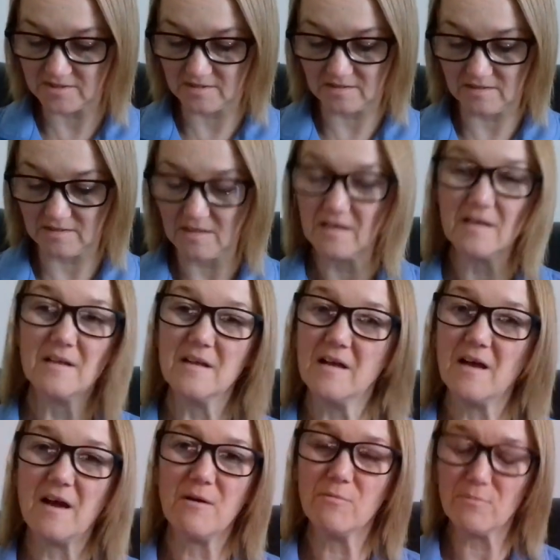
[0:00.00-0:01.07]
think,
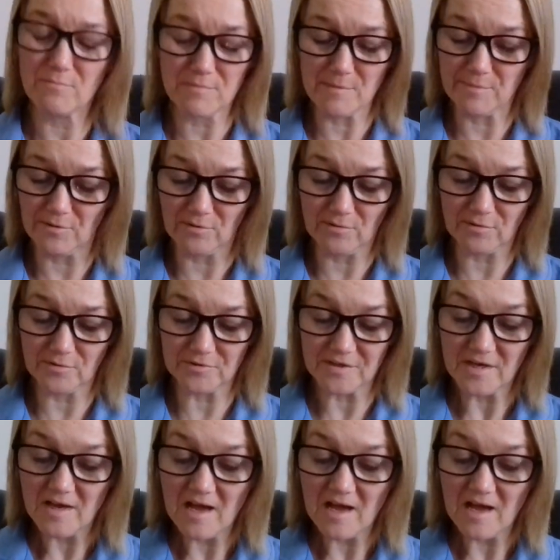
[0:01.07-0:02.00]
I won't be bored.